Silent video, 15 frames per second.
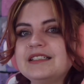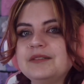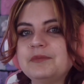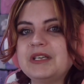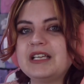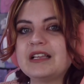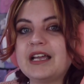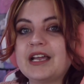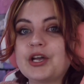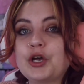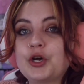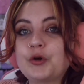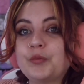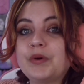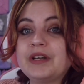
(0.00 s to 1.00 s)
to be like
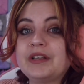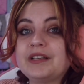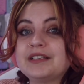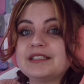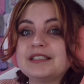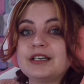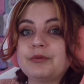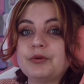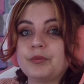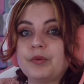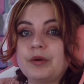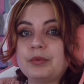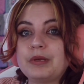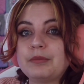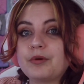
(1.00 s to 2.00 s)
realistic with real
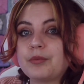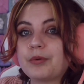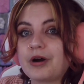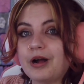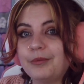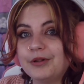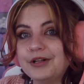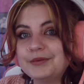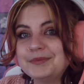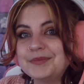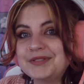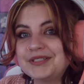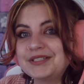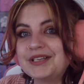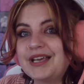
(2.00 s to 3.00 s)
people
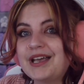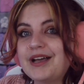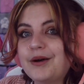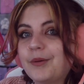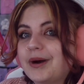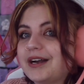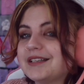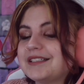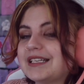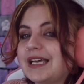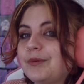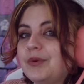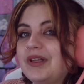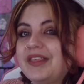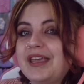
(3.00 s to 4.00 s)
problems, where it's like,
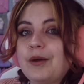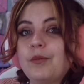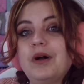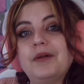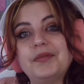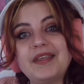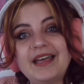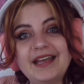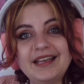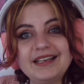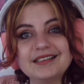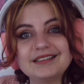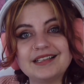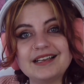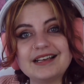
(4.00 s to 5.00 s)
will they, won't they?
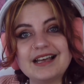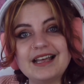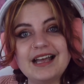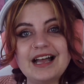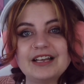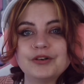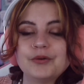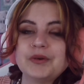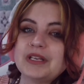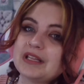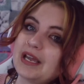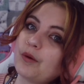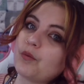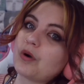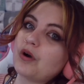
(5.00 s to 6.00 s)
Like, I don't need
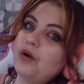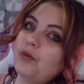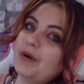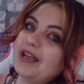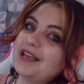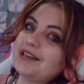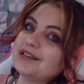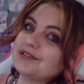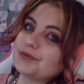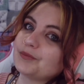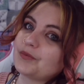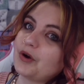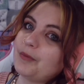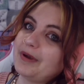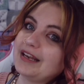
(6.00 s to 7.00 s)
like whirlwind
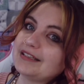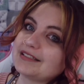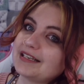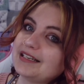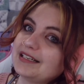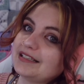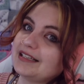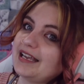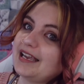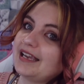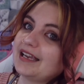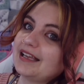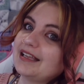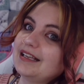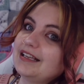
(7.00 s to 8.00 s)
romance. I need
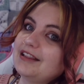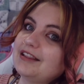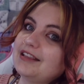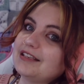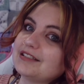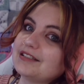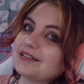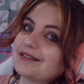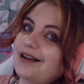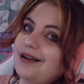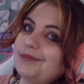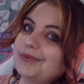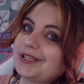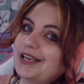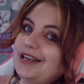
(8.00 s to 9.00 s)
like, this is
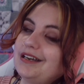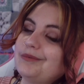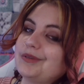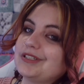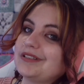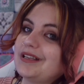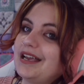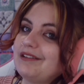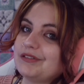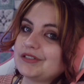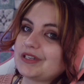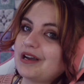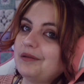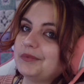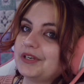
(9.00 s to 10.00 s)
complicated because life is
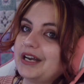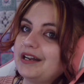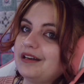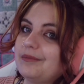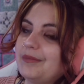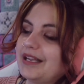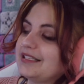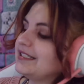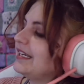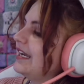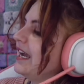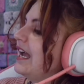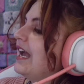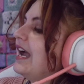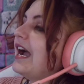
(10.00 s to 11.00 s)
complicated and messy.
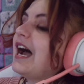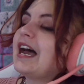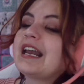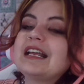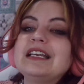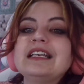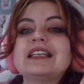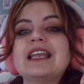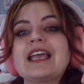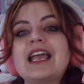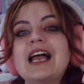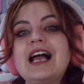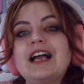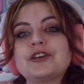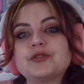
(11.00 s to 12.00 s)
And I need like
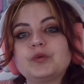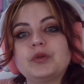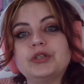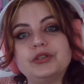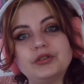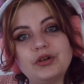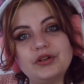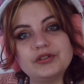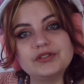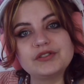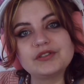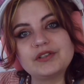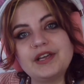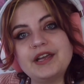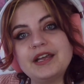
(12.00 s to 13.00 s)
actual
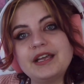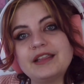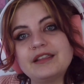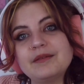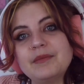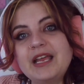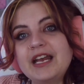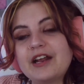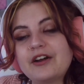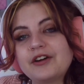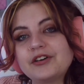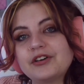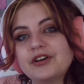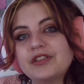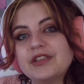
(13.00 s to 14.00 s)
adults. Like the main
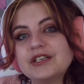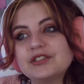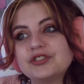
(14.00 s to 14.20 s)
character in this,